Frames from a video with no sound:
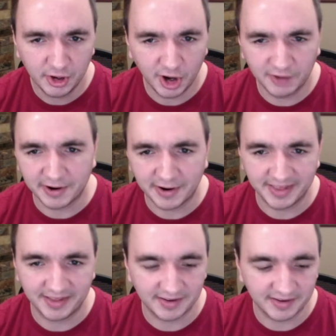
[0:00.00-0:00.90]
overall I
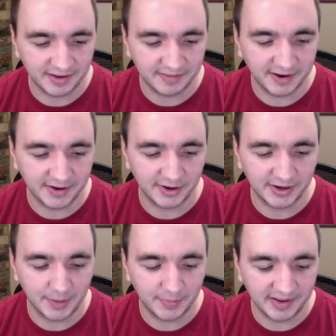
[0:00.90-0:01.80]
think they're very good
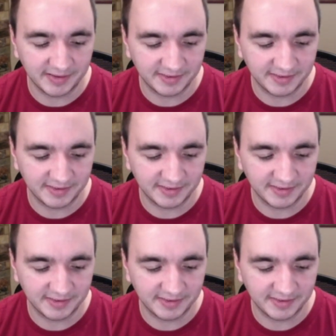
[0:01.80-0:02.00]
companies.